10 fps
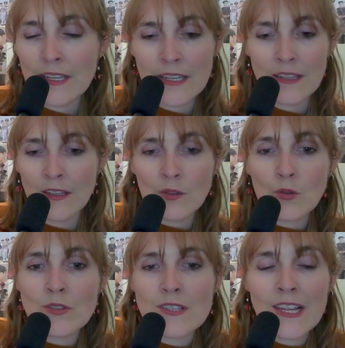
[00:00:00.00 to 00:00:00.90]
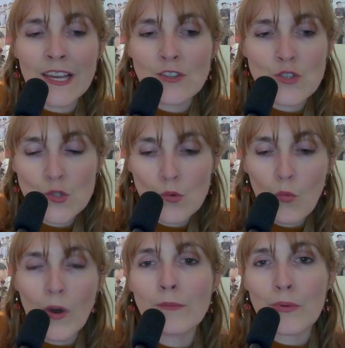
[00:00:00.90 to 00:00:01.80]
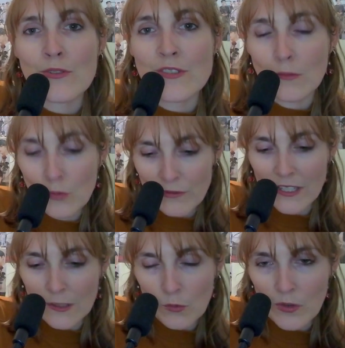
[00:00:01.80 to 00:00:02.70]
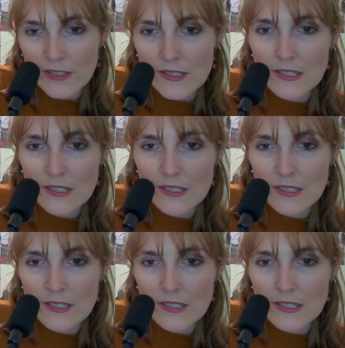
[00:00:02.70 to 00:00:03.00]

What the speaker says: It looks like just one person moving at once.